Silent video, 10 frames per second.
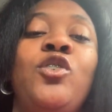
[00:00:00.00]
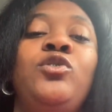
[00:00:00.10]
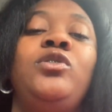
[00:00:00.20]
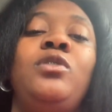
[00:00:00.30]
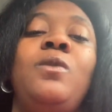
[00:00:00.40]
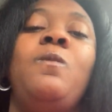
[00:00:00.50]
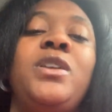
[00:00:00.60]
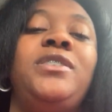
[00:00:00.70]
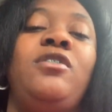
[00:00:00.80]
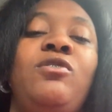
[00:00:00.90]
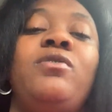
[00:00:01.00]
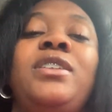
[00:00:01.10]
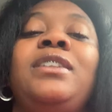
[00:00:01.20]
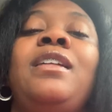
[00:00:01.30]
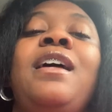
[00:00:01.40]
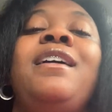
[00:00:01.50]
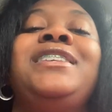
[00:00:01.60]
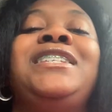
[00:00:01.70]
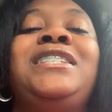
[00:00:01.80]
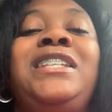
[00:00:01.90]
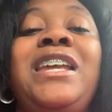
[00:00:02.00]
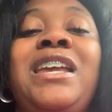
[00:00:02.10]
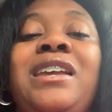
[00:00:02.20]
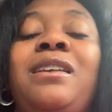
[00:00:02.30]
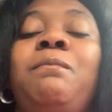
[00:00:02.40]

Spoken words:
those are the ones that are going to stick,